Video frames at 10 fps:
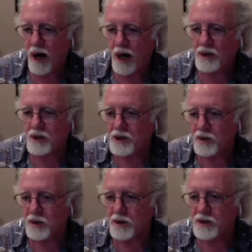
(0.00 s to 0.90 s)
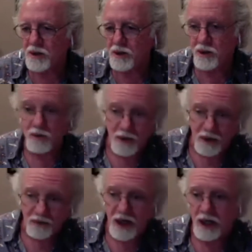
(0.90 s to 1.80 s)
practice drills do you do,
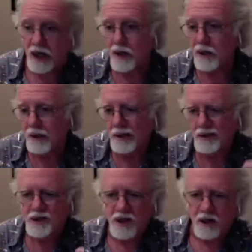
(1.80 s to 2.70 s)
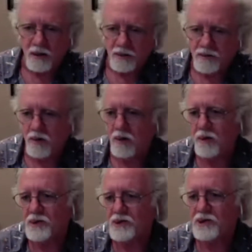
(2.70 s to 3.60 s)
if any? Cycle of
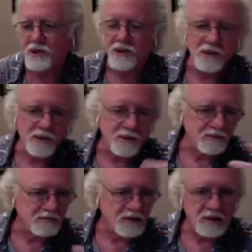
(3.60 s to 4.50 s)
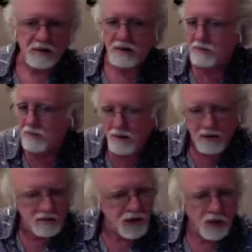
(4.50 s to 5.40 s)
fourths,
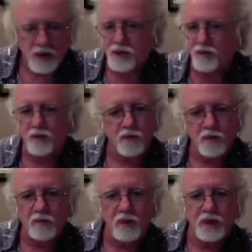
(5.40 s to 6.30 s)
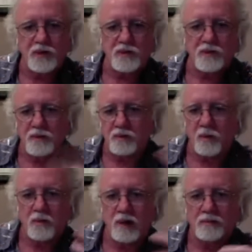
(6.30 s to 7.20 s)
so on and so forth. What do you do to
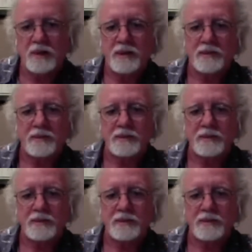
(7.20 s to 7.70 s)
warm up?